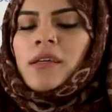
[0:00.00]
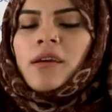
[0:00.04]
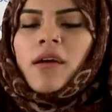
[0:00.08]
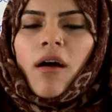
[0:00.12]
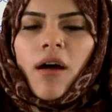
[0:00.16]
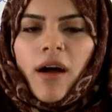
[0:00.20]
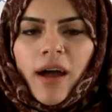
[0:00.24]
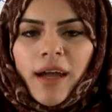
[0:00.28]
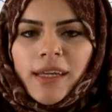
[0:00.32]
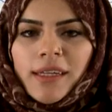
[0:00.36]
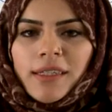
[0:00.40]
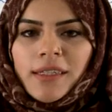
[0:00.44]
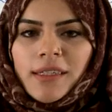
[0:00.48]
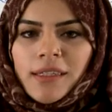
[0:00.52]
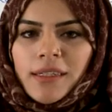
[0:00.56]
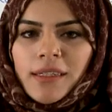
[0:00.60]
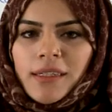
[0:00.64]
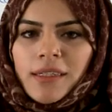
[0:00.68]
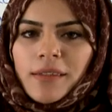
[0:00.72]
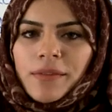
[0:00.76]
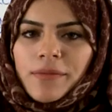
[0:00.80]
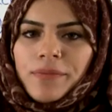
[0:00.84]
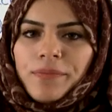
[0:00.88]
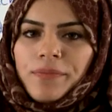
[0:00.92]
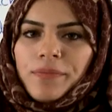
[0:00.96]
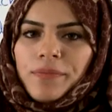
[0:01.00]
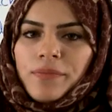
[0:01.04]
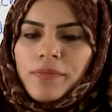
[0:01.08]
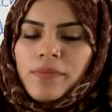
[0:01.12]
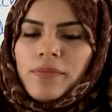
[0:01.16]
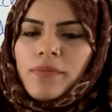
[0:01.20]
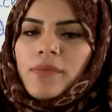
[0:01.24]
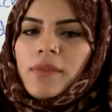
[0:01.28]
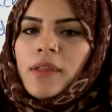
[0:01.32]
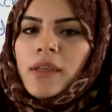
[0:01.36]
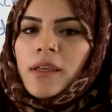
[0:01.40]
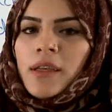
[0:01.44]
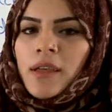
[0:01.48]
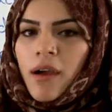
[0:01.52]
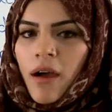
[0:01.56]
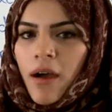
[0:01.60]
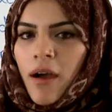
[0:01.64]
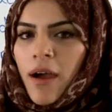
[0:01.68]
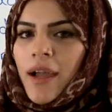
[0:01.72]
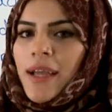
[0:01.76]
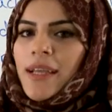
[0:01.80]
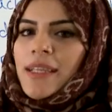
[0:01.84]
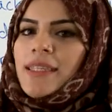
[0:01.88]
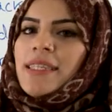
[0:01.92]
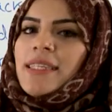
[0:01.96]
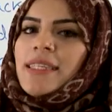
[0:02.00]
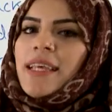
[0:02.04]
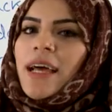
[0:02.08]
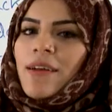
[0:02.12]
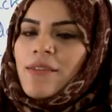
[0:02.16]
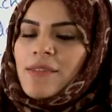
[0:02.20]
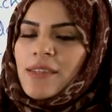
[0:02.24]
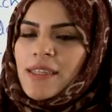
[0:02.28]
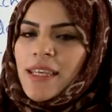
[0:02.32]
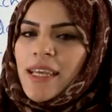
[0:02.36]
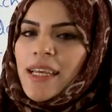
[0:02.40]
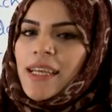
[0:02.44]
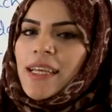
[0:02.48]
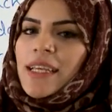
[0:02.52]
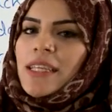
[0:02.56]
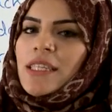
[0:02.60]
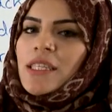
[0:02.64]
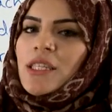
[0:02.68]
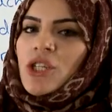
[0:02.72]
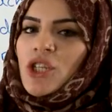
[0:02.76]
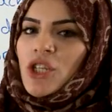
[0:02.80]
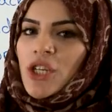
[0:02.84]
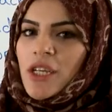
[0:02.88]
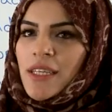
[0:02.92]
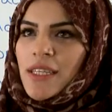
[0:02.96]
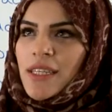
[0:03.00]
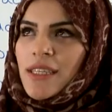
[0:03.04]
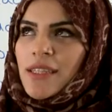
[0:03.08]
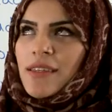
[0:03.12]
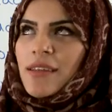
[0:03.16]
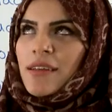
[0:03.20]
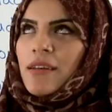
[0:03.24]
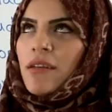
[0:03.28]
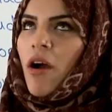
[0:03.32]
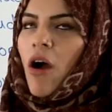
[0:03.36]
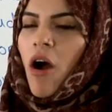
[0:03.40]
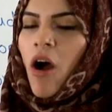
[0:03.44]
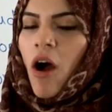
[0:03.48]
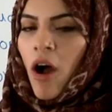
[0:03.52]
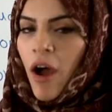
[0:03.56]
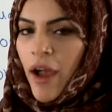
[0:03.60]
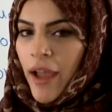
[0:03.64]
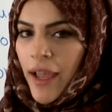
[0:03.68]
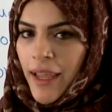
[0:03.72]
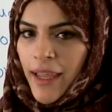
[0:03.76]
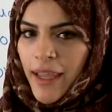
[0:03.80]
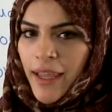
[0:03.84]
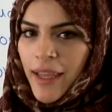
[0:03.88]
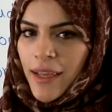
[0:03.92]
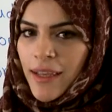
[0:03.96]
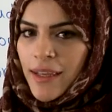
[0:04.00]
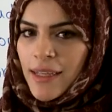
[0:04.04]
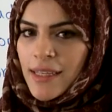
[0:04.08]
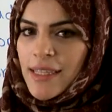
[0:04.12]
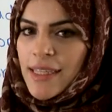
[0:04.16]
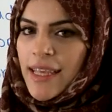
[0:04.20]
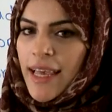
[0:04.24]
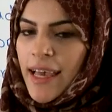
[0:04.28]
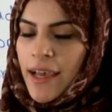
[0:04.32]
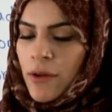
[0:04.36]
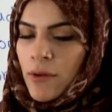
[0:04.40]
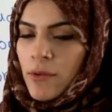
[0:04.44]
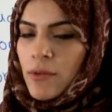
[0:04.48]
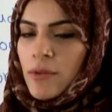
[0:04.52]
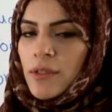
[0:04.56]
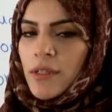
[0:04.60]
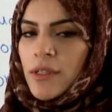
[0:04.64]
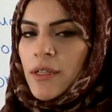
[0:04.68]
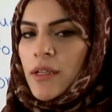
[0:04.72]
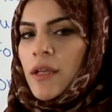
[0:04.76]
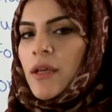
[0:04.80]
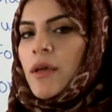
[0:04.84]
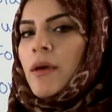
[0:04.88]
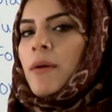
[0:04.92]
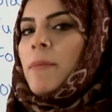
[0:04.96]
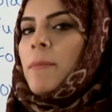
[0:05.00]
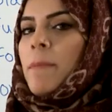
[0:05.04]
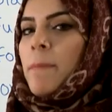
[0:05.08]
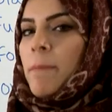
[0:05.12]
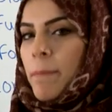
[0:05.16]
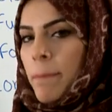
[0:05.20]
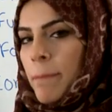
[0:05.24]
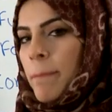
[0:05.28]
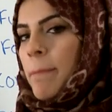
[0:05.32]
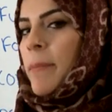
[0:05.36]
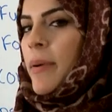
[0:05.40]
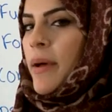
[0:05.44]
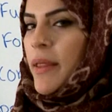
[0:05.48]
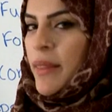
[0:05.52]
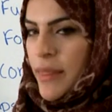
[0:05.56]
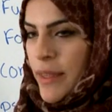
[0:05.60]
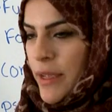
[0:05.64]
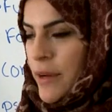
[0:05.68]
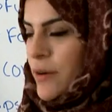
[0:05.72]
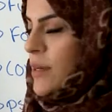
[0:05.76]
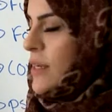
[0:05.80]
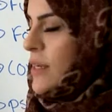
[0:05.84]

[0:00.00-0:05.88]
guide. Guide sounds like it's just an I sound, but there